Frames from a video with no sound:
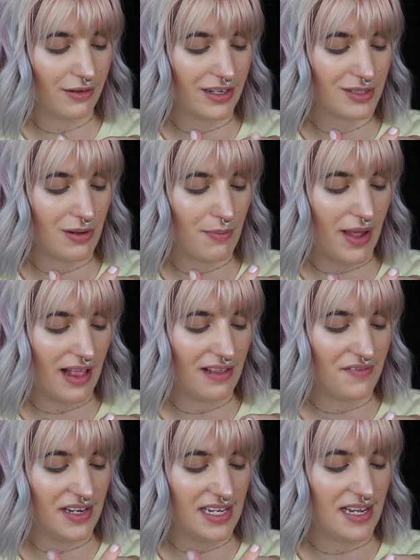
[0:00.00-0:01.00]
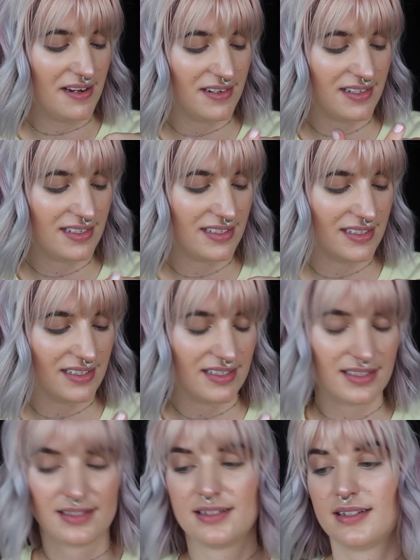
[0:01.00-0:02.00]
three looks one palette video.
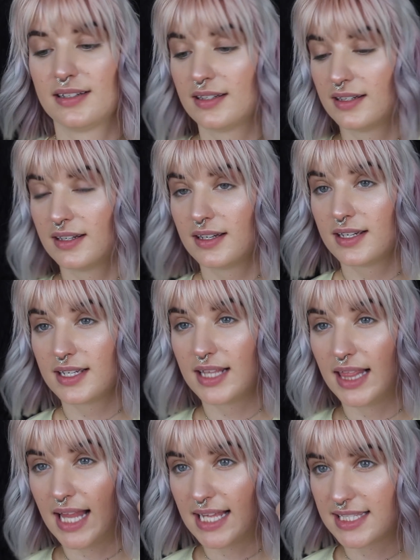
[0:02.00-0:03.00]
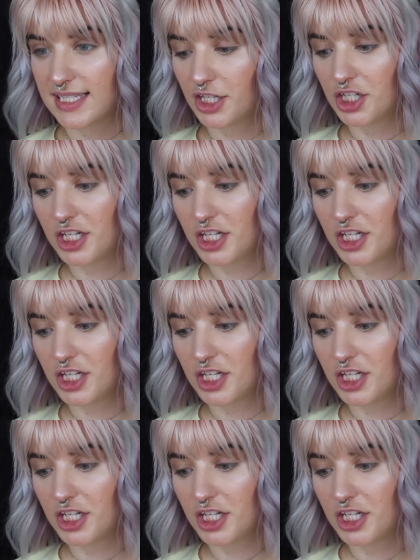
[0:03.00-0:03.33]
Lots of